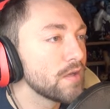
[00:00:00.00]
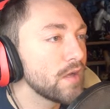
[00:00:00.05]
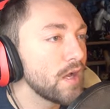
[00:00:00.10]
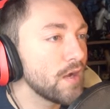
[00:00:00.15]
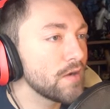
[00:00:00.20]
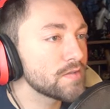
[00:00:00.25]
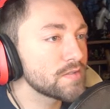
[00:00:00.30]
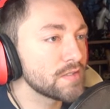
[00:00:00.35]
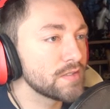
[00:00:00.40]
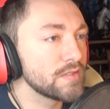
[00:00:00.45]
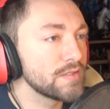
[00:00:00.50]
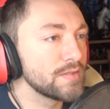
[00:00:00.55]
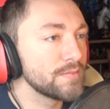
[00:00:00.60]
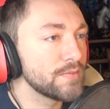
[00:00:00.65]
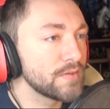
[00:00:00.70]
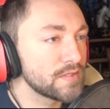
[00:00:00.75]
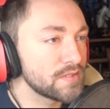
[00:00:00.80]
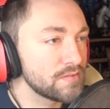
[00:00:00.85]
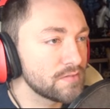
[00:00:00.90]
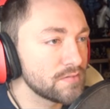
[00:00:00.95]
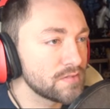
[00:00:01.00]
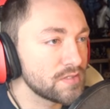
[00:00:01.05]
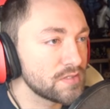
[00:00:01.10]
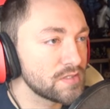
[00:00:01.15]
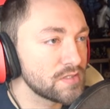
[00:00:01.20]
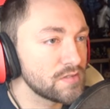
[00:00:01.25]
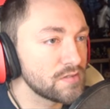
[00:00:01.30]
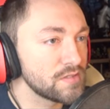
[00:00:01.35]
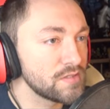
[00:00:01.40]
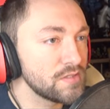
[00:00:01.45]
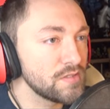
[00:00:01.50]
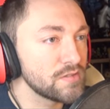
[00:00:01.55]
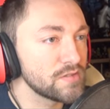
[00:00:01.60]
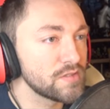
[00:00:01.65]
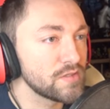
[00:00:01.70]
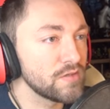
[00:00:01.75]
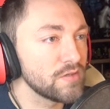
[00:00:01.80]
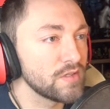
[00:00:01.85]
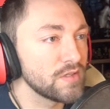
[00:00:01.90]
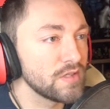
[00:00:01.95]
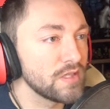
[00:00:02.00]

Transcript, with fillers: I was under the impression it was just those two, so a